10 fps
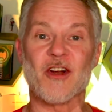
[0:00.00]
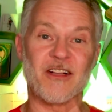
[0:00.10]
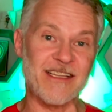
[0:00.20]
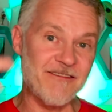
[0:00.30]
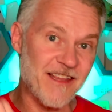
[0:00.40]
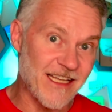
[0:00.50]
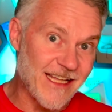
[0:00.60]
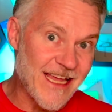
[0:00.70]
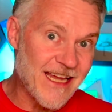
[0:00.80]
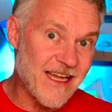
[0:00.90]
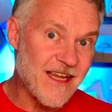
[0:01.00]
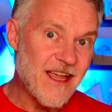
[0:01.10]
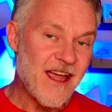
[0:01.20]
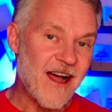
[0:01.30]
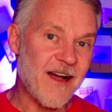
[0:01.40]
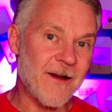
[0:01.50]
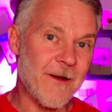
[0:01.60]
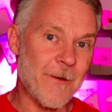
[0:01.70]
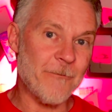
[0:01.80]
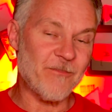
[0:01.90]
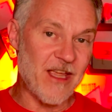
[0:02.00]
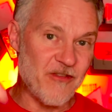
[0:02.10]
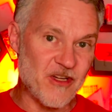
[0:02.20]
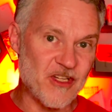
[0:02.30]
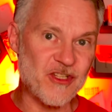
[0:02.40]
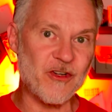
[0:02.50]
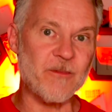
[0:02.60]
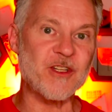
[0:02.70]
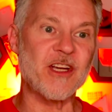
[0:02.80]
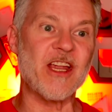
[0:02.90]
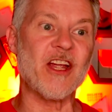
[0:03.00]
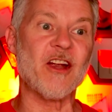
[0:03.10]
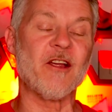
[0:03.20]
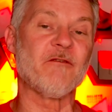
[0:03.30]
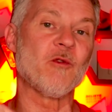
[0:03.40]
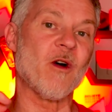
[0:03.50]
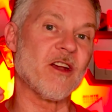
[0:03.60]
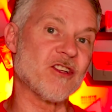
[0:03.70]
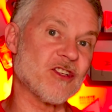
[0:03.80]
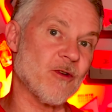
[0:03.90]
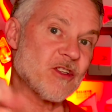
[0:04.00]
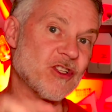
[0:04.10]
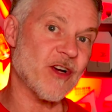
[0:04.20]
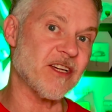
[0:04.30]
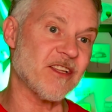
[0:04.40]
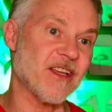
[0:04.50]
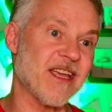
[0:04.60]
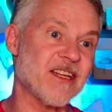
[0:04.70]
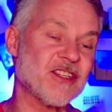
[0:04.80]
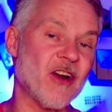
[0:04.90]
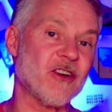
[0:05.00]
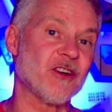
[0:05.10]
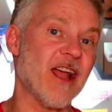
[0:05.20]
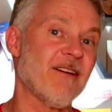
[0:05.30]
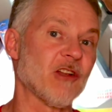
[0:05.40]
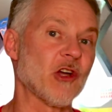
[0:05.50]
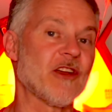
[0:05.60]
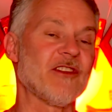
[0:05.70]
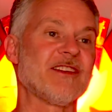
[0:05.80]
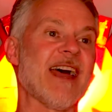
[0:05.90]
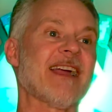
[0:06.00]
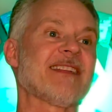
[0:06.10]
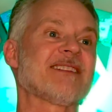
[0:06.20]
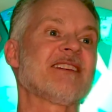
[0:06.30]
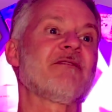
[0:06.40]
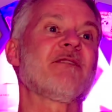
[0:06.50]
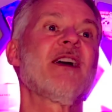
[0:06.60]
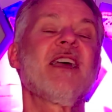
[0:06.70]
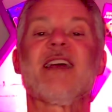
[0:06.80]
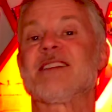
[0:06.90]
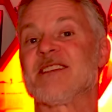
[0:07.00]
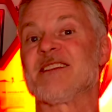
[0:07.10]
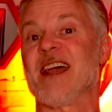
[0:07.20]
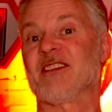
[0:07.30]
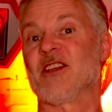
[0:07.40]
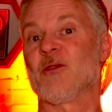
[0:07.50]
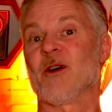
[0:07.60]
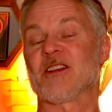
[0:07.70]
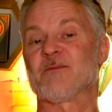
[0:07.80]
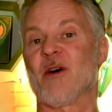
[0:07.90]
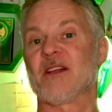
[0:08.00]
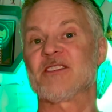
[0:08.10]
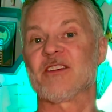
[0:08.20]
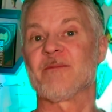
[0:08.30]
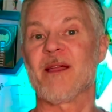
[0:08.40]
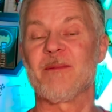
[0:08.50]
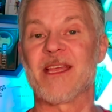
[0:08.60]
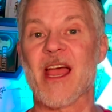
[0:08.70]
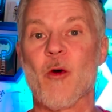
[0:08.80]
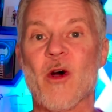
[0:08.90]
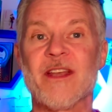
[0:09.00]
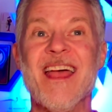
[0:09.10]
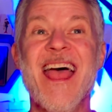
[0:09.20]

I'll leave the link in the description here if you want to just go straight to the Kickstarter and have a look at the deck and see if it's a deck that you want to sponsor and maybe get one.